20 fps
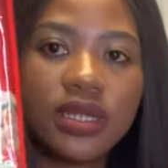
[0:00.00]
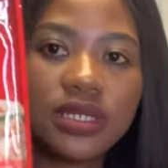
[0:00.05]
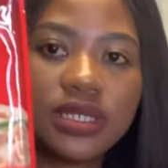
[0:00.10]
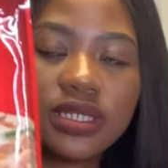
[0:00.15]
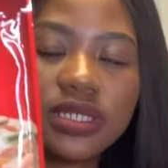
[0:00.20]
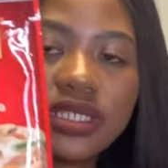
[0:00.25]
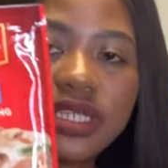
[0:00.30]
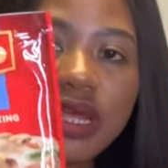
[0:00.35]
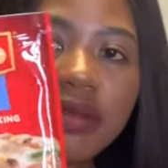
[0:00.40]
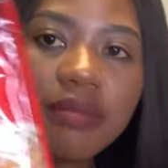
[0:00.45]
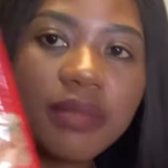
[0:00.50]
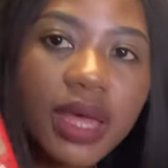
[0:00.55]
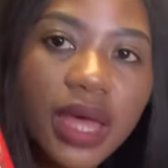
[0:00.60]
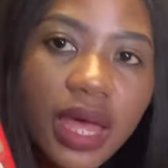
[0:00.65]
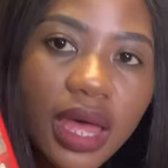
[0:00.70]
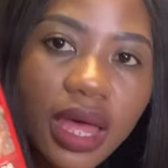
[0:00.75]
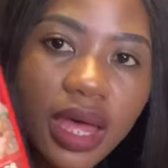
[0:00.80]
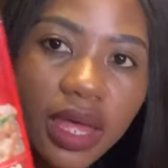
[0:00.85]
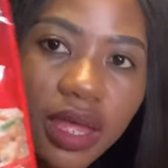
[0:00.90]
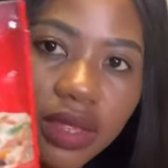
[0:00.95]

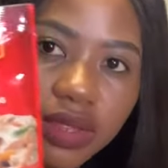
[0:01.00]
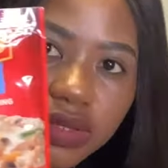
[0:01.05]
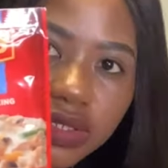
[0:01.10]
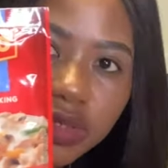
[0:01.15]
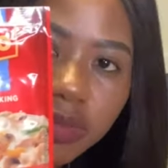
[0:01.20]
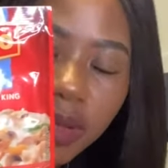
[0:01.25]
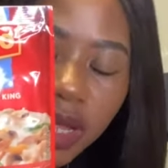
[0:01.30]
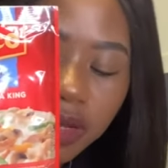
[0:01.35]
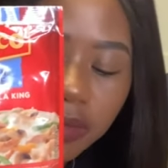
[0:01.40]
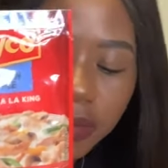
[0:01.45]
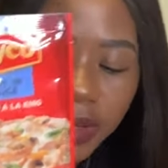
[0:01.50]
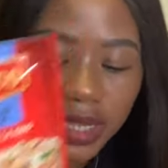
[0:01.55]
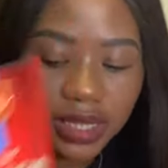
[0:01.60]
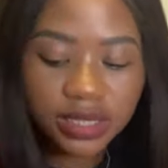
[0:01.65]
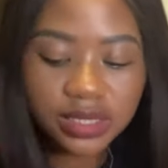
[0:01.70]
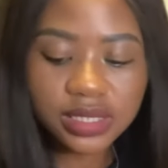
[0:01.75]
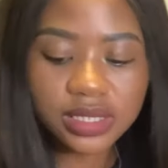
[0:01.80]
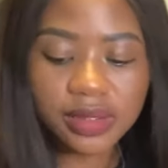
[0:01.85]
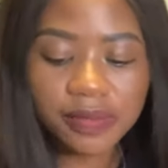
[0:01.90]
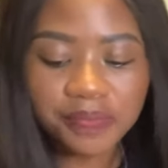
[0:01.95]
December. Those are baked beans.